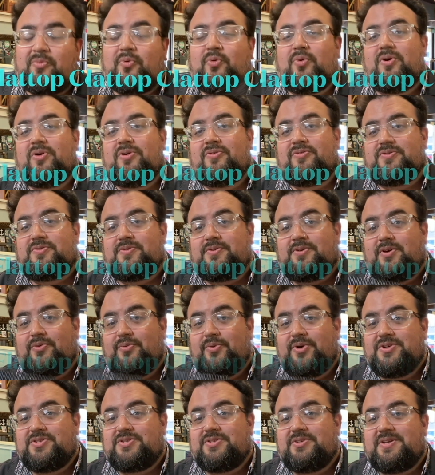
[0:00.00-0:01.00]
were
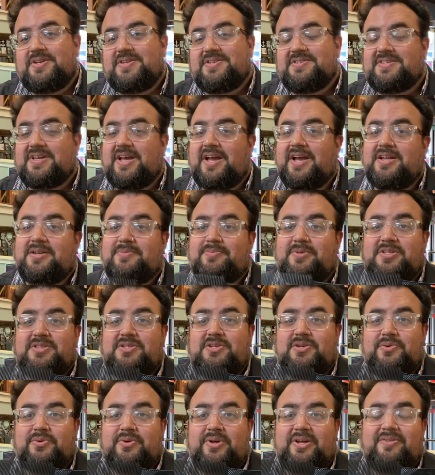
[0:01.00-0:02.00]
originally designed to
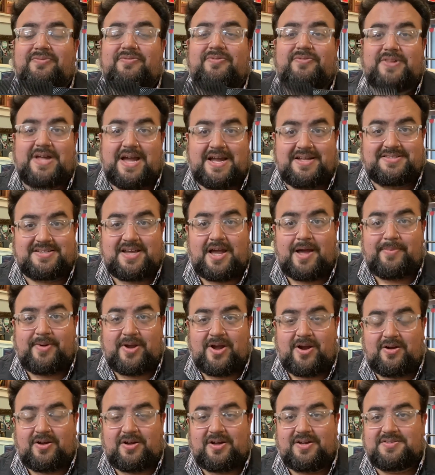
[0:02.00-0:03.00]
doing flat top
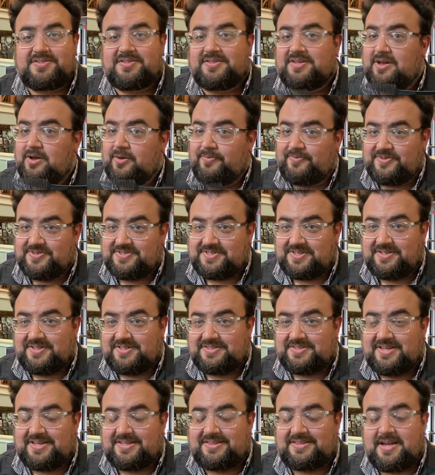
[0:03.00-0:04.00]
haircuts to help
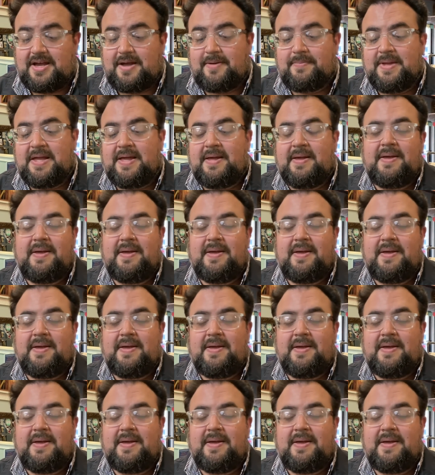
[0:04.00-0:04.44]
facilitate that.